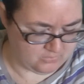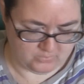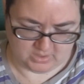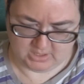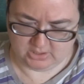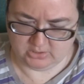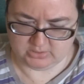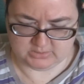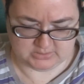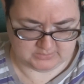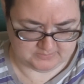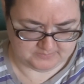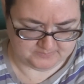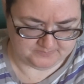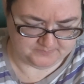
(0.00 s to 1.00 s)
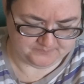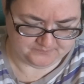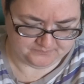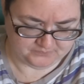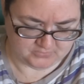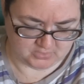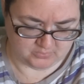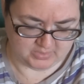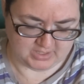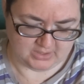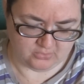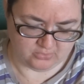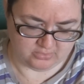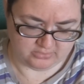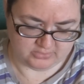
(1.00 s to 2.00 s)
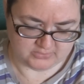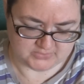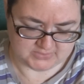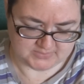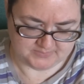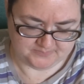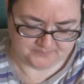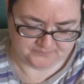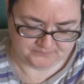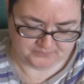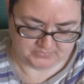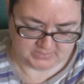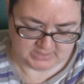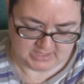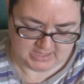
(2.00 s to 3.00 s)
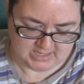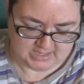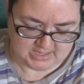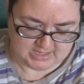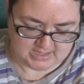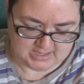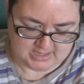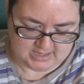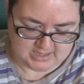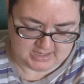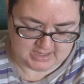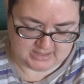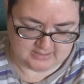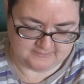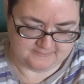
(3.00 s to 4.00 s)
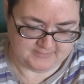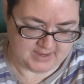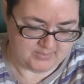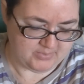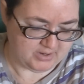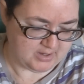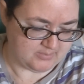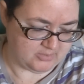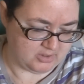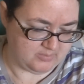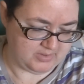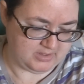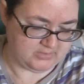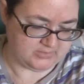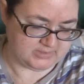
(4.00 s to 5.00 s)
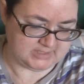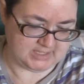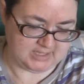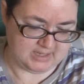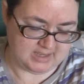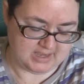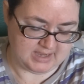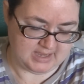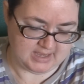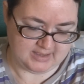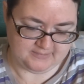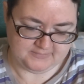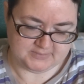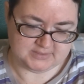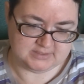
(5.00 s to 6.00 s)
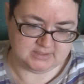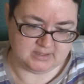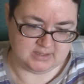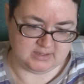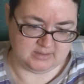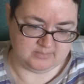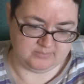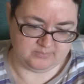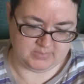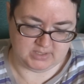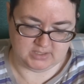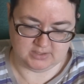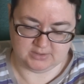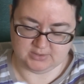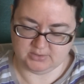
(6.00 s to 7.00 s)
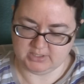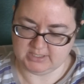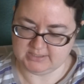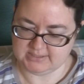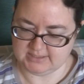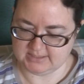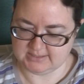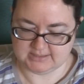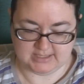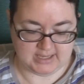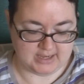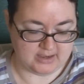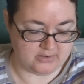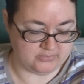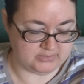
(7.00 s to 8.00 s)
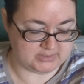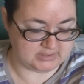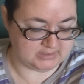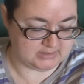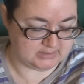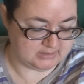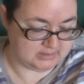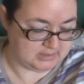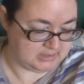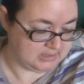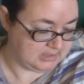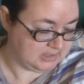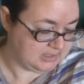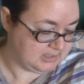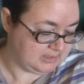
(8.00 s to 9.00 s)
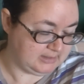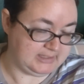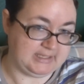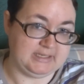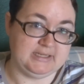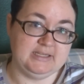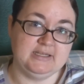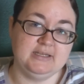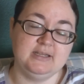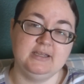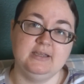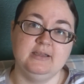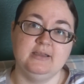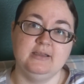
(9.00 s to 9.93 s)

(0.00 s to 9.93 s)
when I looked, or when I ordered those. And the fabric I'm going to be using, I have some 36 count linen